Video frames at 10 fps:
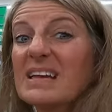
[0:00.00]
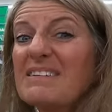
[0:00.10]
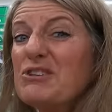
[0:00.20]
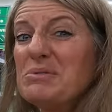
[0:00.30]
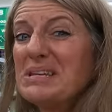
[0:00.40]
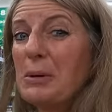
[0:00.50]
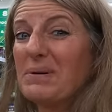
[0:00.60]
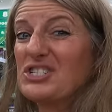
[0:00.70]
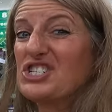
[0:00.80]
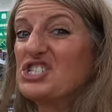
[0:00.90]
If you need a
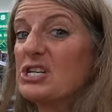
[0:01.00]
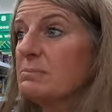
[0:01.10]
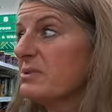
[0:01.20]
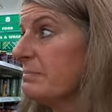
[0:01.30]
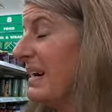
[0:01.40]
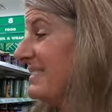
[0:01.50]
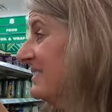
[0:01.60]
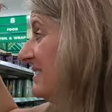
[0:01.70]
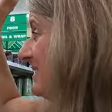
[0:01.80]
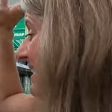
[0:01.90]
bunch of cheap
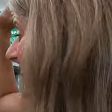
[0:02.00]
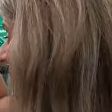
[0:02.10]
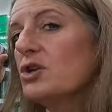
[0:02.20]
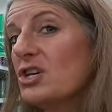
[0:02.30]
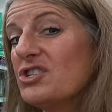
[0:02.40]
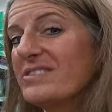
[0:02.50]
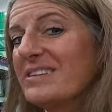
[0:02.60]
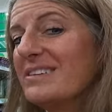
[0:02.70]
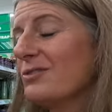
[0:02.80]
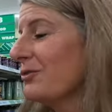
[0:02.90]
spices, you could just
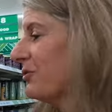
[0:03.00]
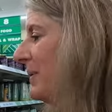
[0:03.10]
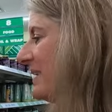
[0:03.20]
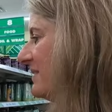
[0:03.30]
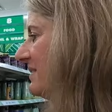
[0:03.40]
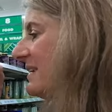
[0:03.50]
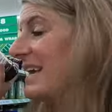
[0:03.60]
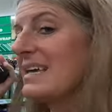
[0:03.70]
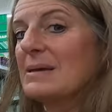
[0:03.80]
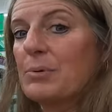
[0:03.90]
get these little spices
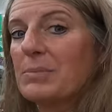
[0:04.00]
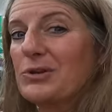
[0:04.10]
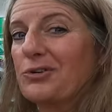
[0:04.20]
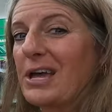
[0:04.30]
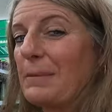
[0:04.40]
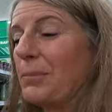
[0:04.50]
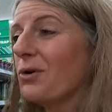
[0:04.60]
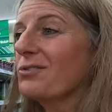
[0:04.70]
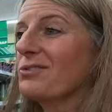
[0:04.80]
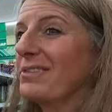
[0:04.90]
and keep them in your
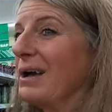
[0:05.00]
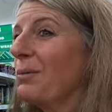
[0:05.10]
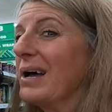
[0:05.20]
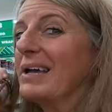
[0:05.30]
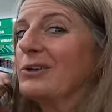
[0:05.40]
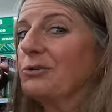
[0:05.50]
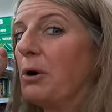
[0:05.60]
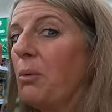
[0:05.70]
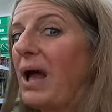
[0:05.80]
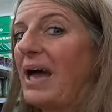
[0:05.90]
camper, so that way you
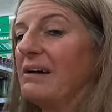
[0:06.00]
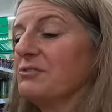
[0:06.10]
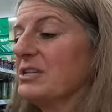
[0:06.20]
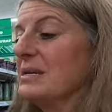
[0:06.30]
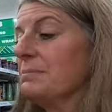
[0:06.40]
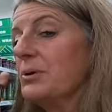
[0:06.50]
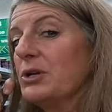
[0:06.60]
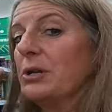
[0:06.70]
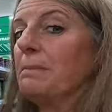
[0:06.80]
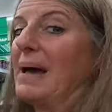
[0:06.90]
don't have to keep
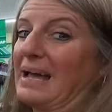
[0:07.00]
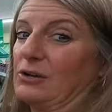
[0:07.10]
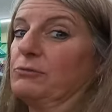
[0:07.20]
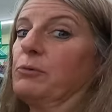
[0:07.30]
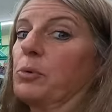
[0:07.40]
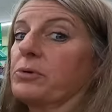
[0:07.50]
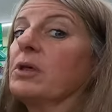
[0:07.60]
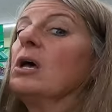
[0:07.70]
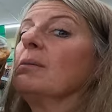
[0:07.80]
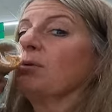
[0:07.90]
putting them back and forth
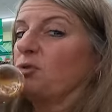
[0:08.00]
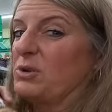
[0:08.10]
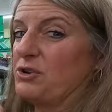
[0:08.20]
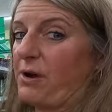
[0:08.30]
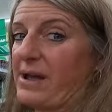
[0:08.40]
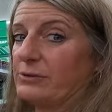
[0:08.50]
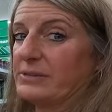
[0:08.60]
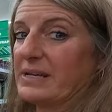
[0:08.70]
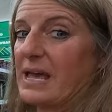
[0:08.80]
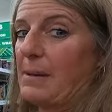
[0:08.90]
between your
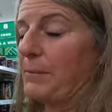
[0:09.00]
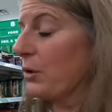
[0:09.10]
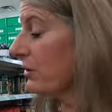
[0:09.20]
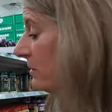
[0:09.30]
house and camper.